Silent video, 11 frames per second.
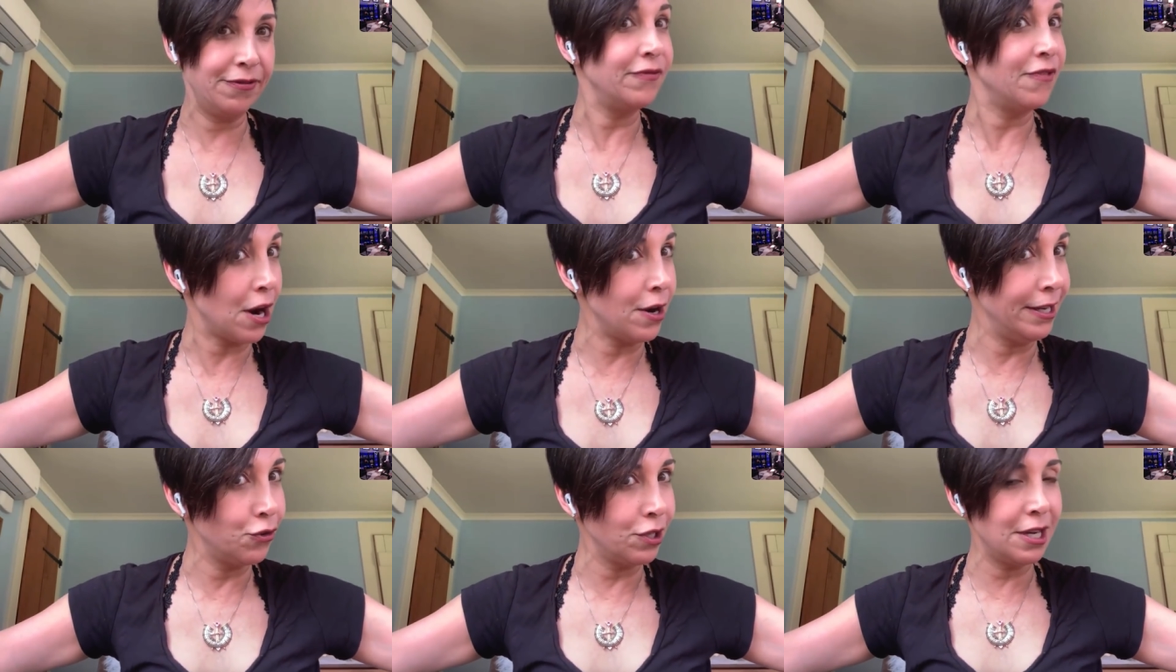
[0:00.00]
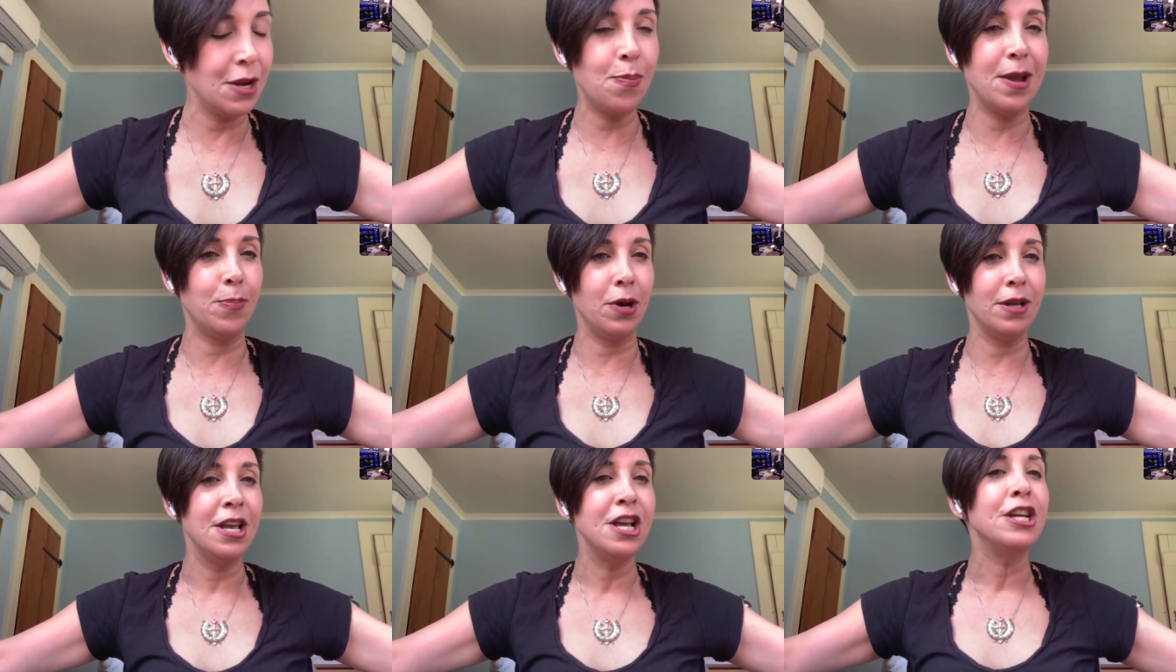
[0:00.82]
very interesting
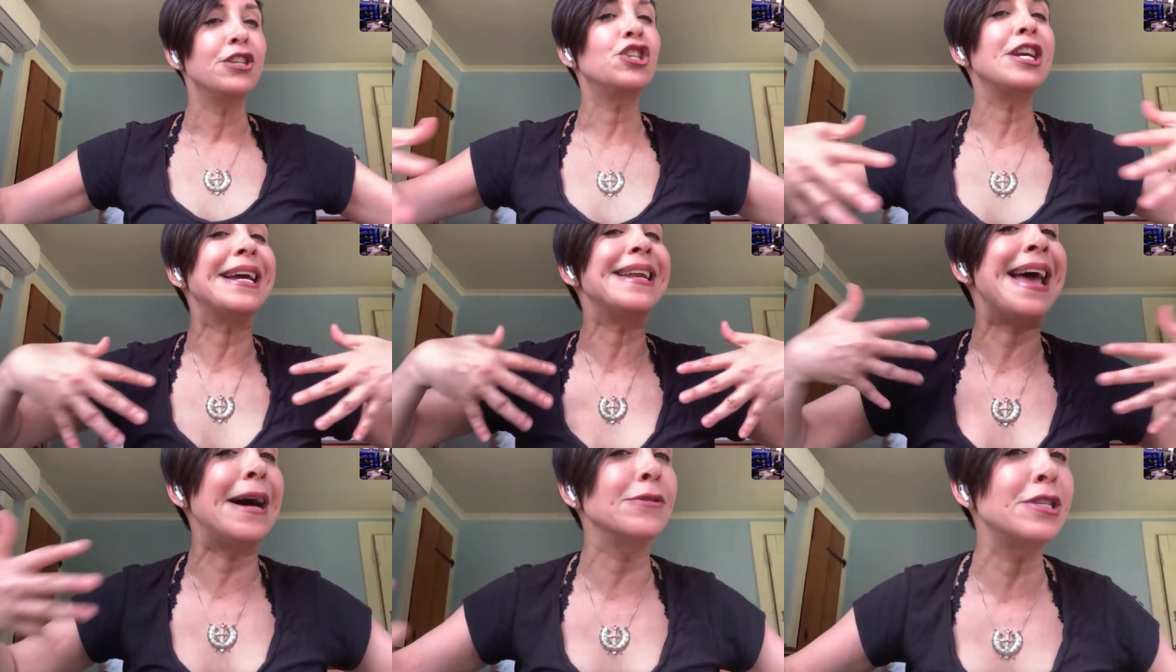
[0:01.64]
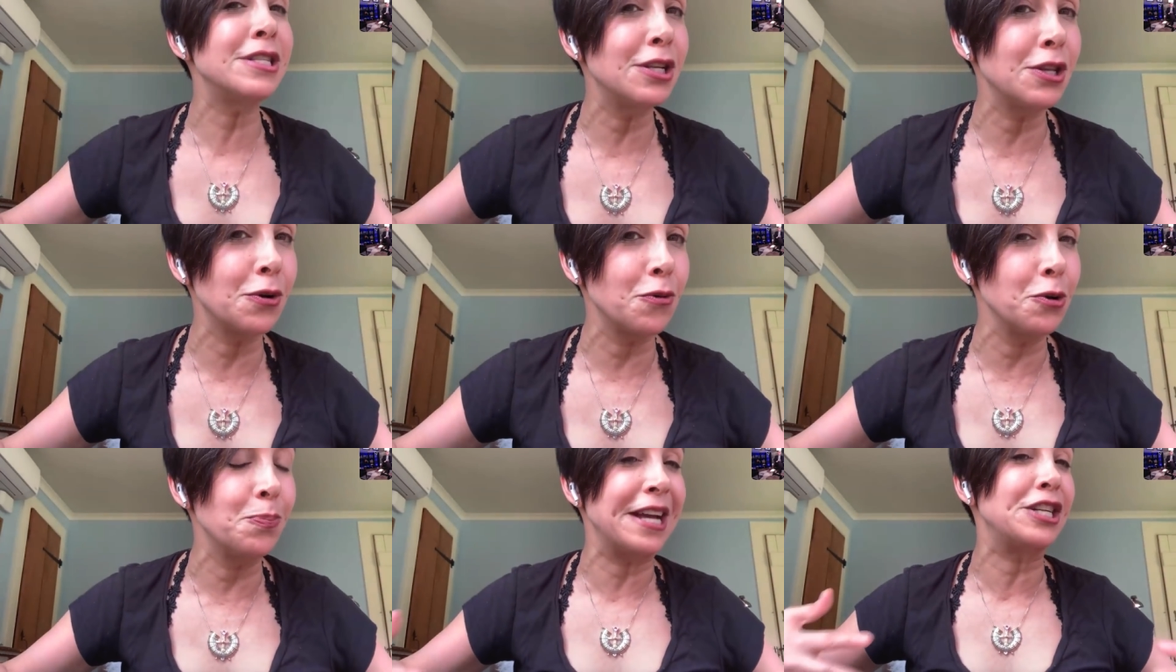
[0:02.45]
people, she announced to the
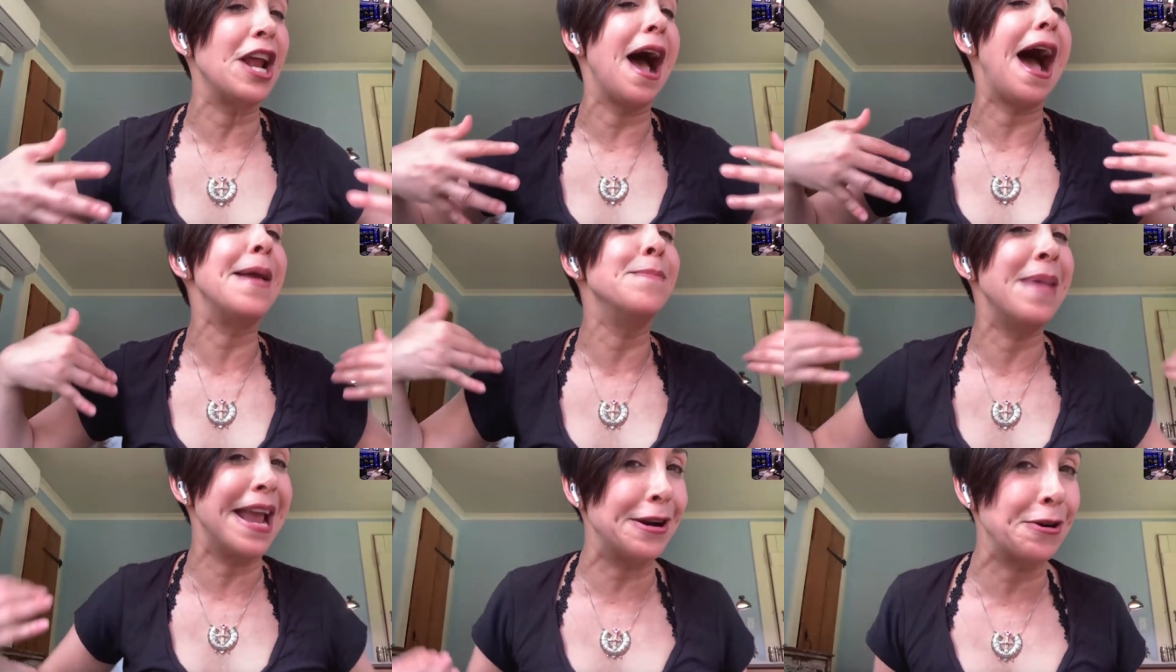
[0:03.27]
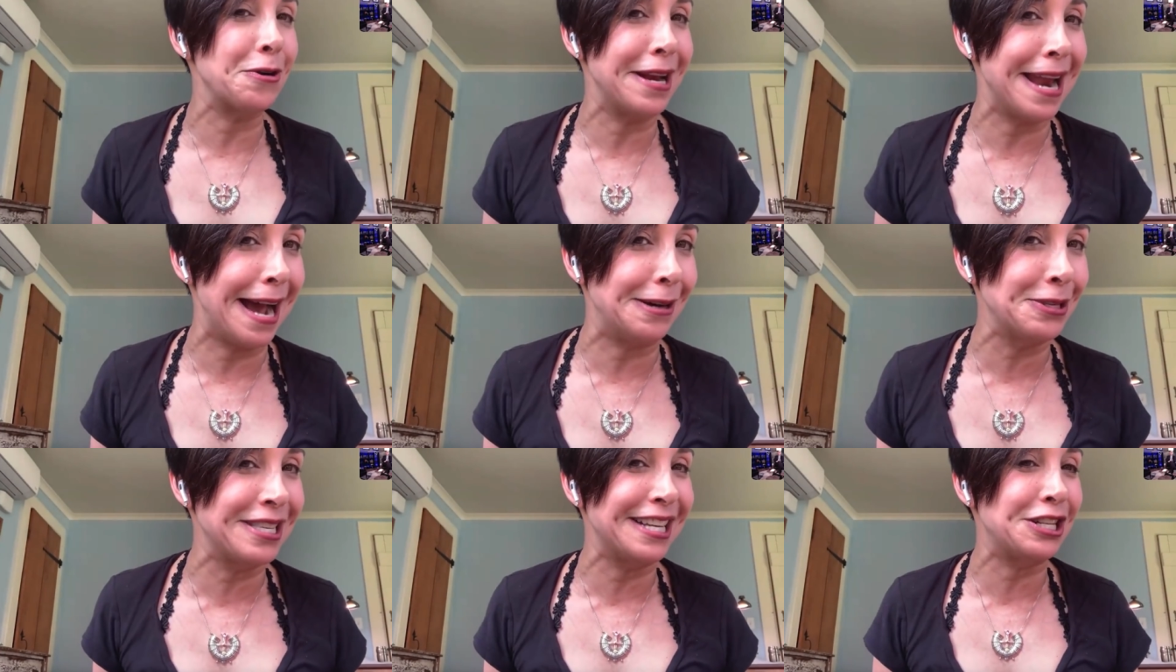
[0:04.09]
group that I made her
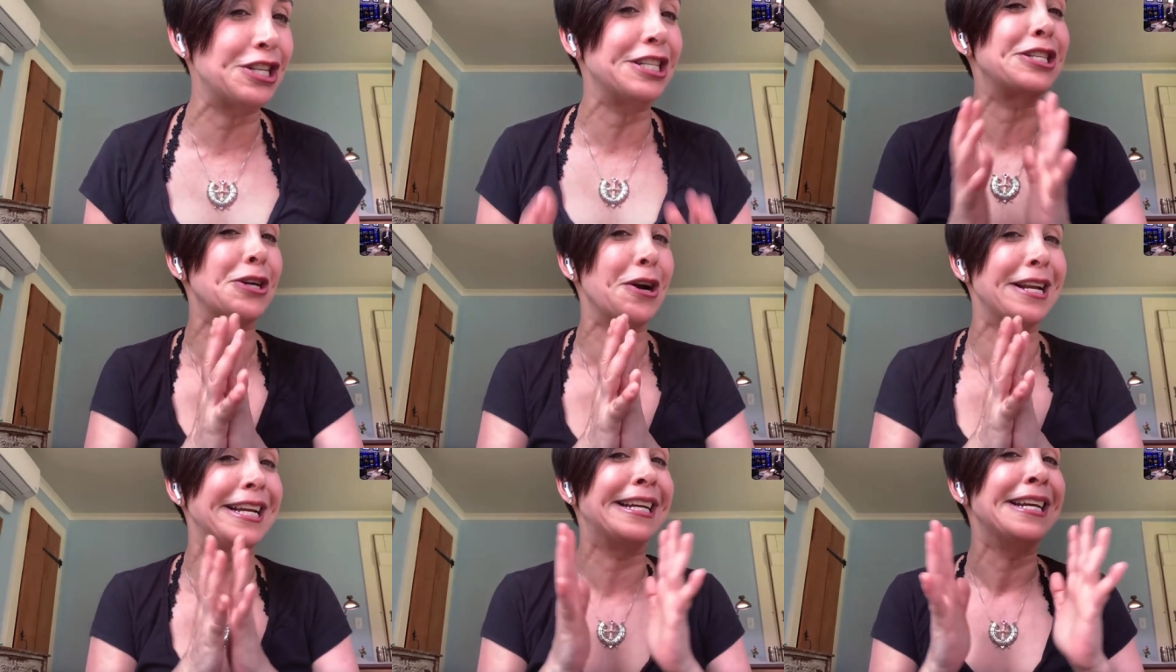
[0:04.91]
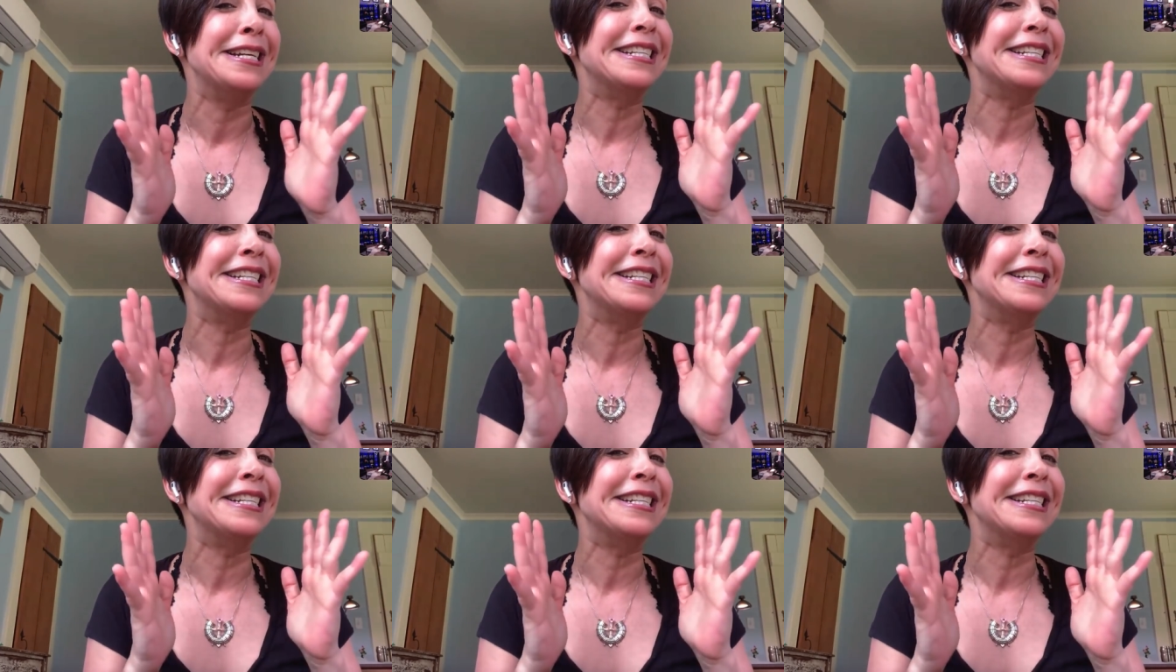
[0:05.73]
announce that she's starting